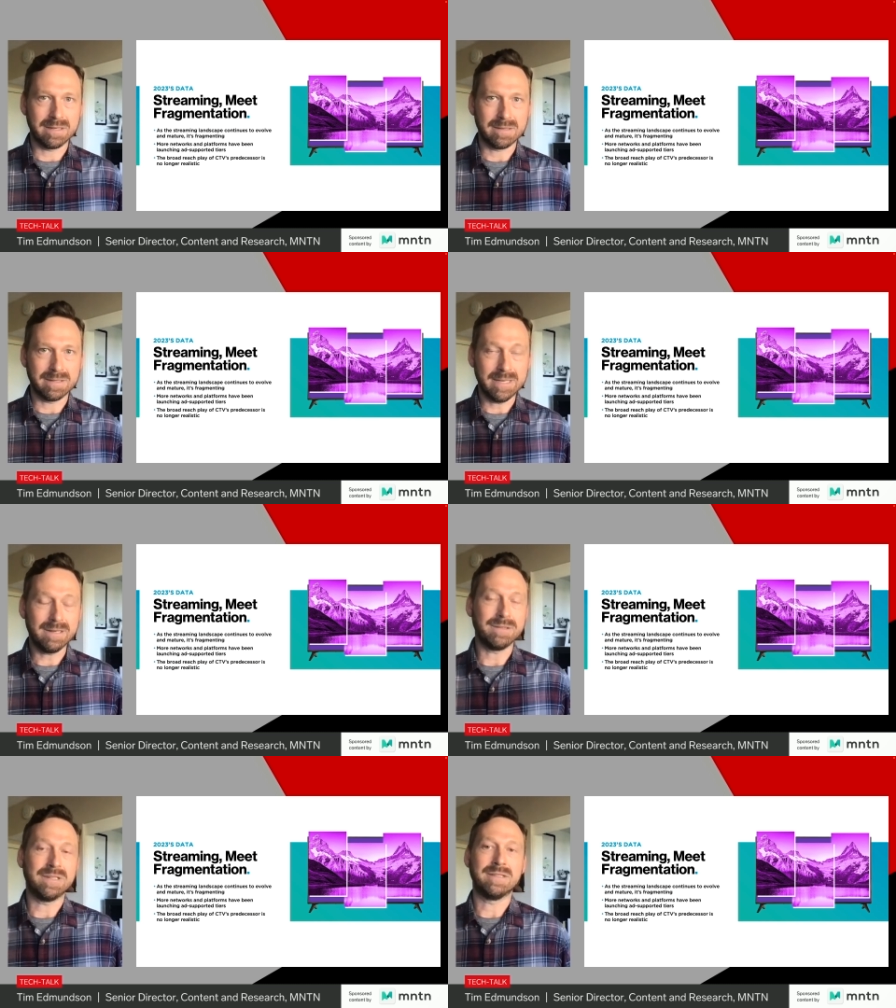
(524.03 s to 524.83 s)

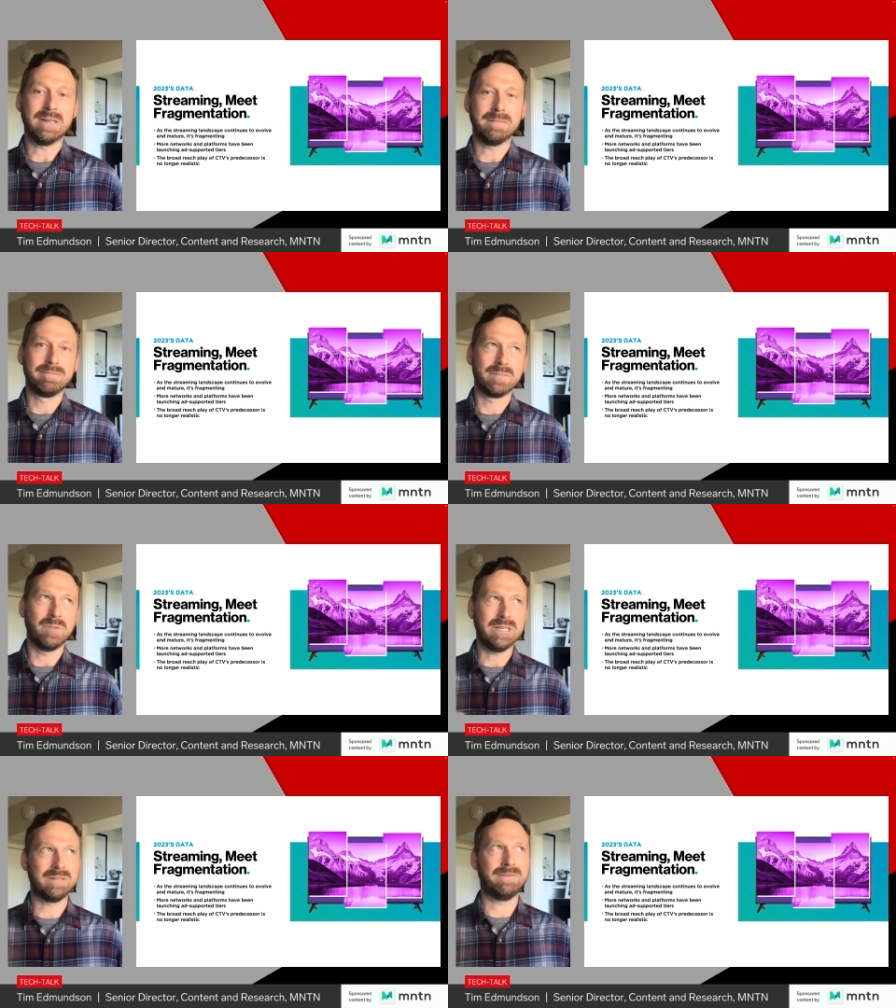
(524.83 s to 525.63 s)
ecosystem,
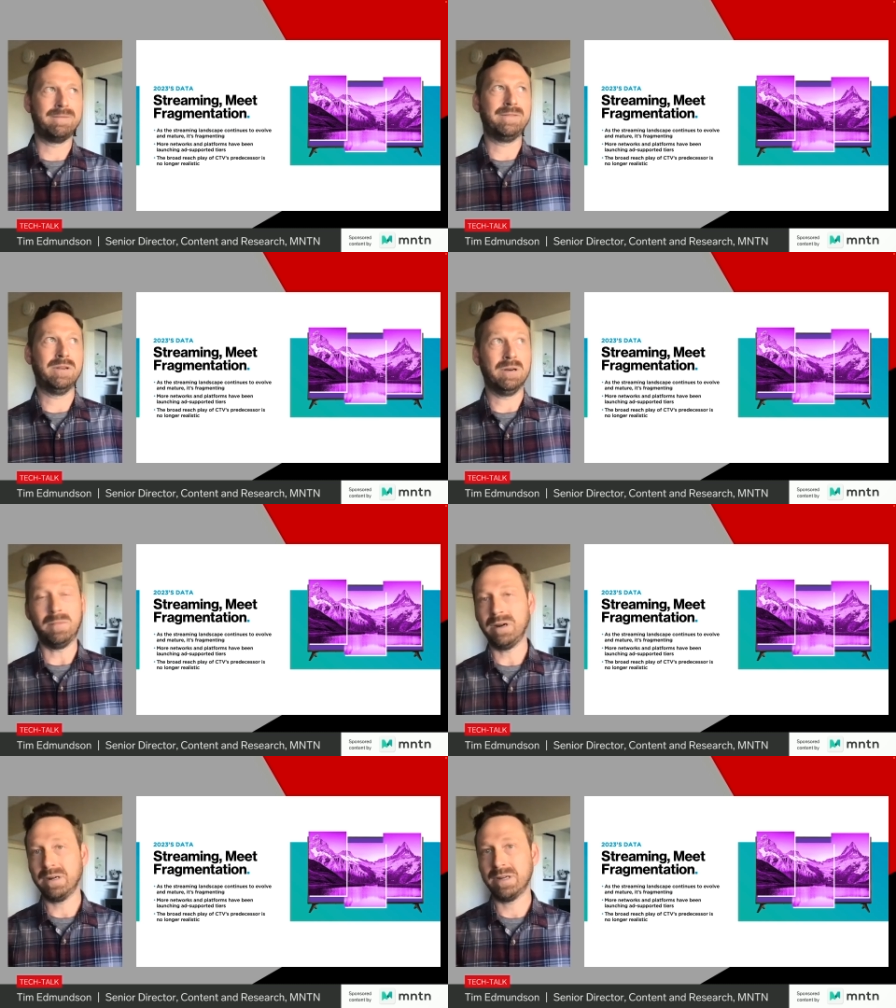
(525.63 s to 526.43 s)
which, if you're a
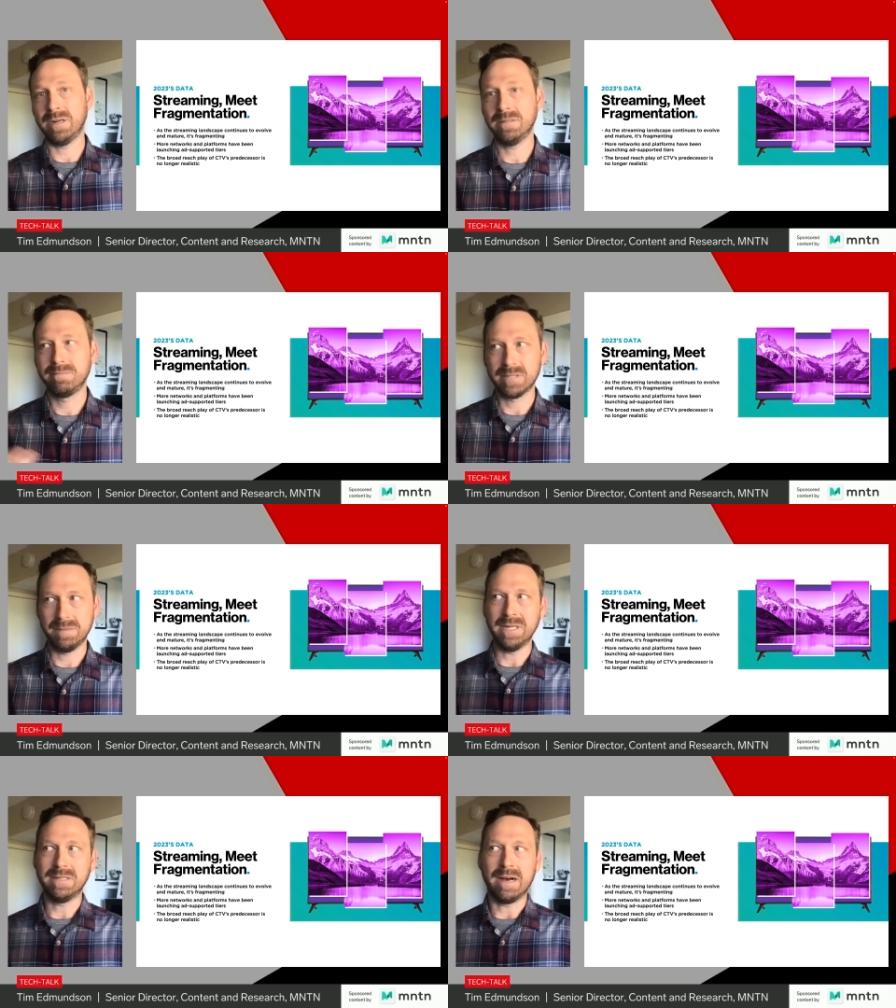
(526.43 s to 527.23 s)
marketer, can
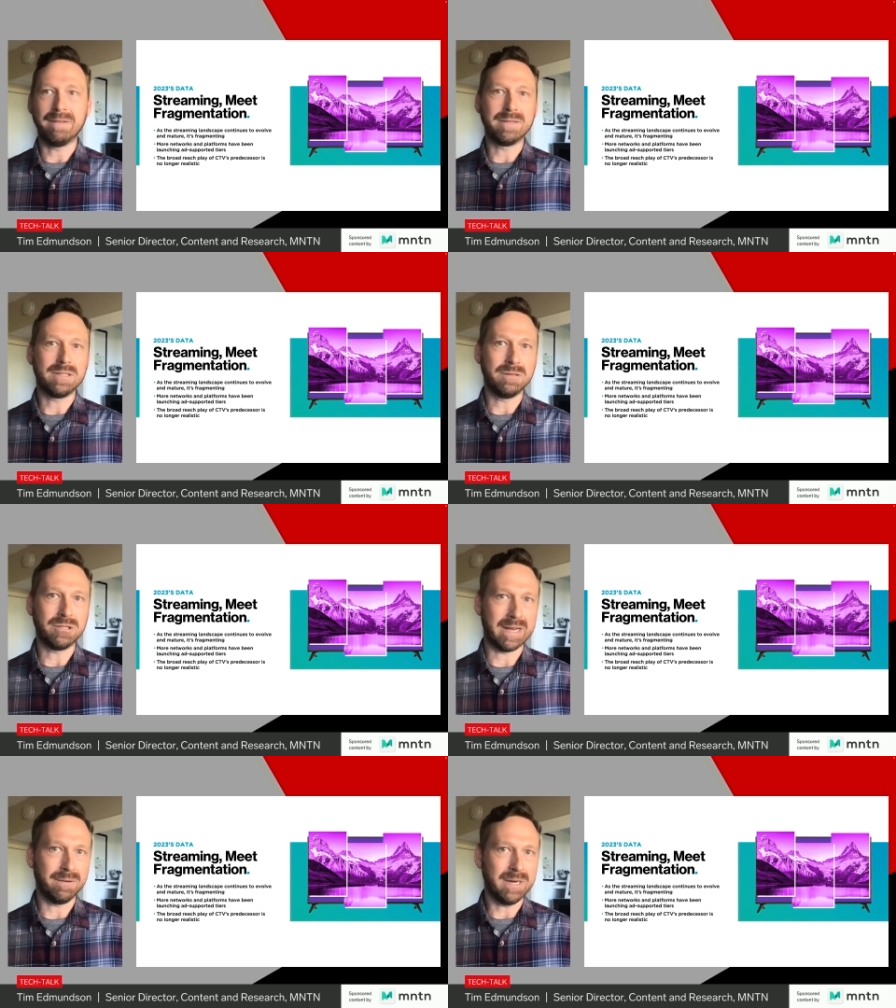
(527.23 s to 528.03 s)
be tough to
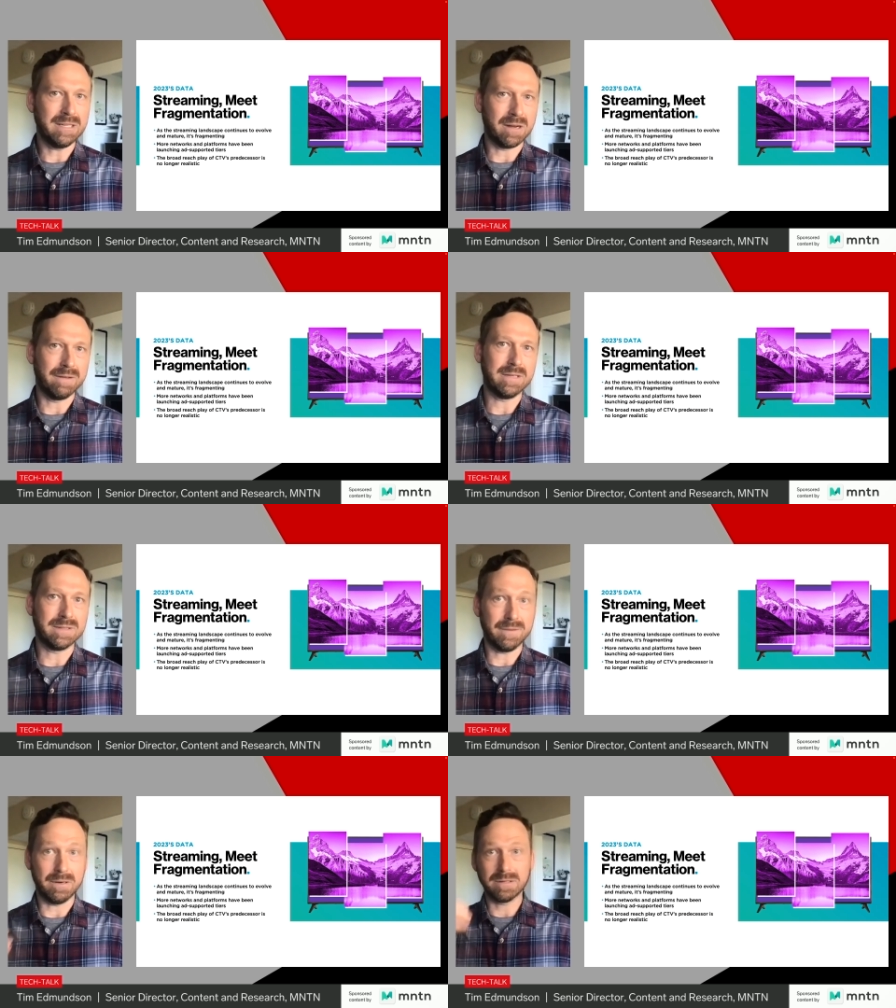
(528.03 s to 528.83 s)
try to reach all of
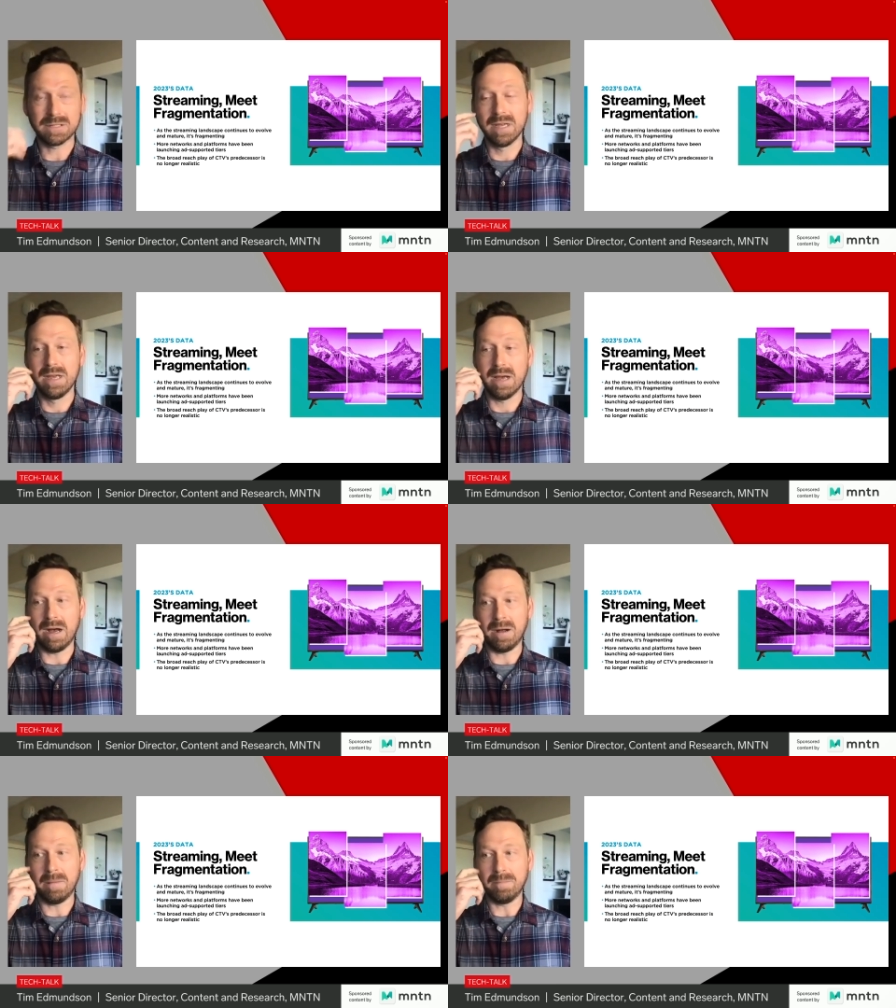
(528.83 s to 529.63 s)
these folks.
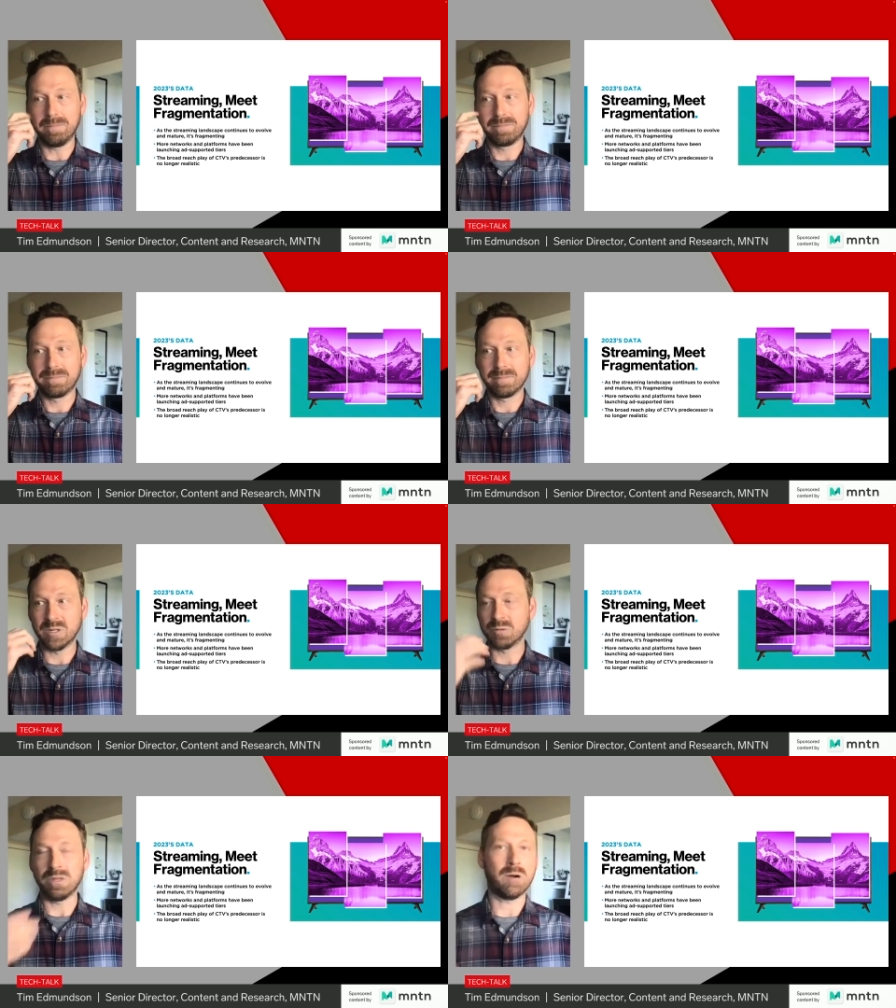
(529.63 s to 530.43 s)

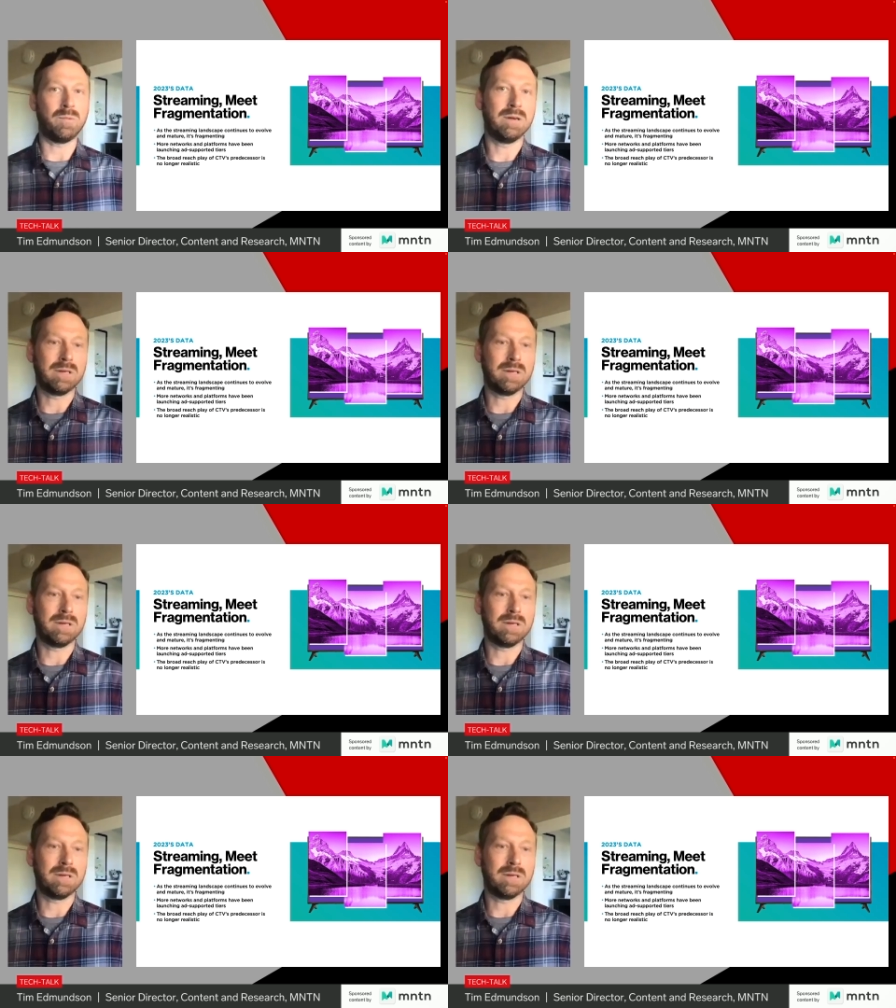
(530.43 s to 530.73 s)
There's a lot of walled